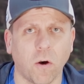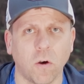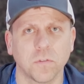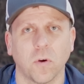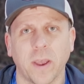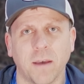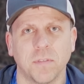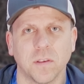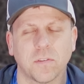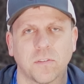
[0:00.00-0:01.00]
also have
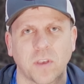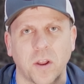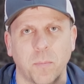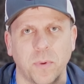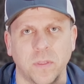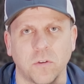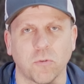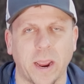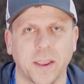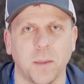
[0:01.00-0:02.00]
this set up in the
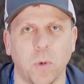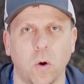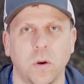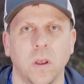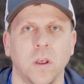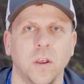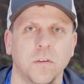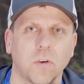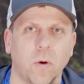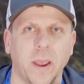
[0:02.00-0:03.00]
tracking mode.
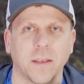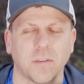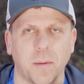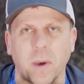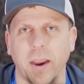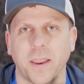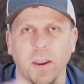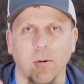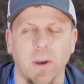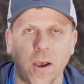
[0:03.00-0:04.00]
So as I'm hiking
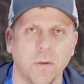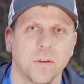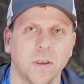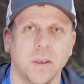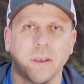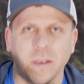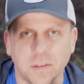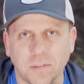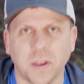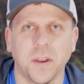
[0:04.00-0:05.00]
around,
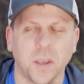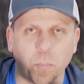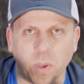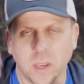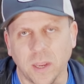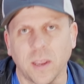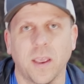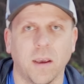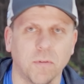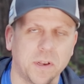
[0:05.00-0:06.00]
it's sending a ping
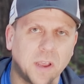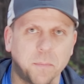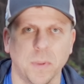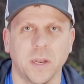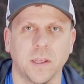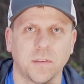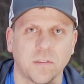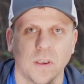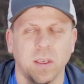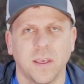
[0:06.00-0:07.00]
every 10
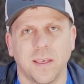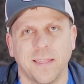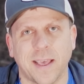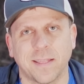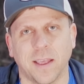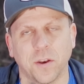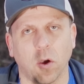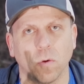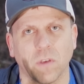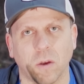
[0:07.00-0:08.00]
minutes. That then
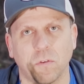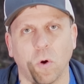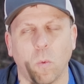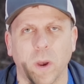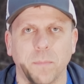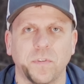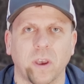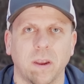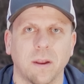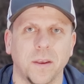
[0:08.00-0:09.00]
goes out to a
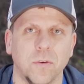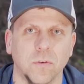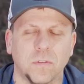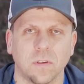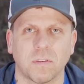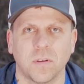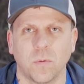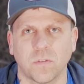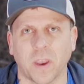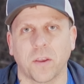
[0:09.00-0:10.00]
website. I use this
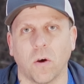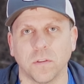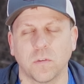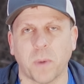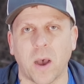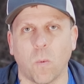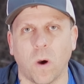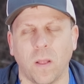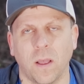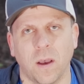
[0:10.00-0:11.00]
site called
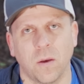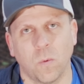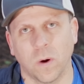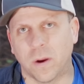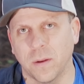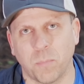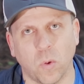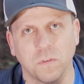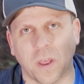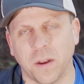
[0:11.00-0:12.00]
Spotwalla where it
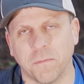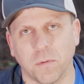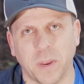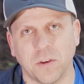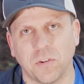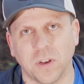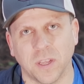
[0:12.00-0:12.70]
pulls that information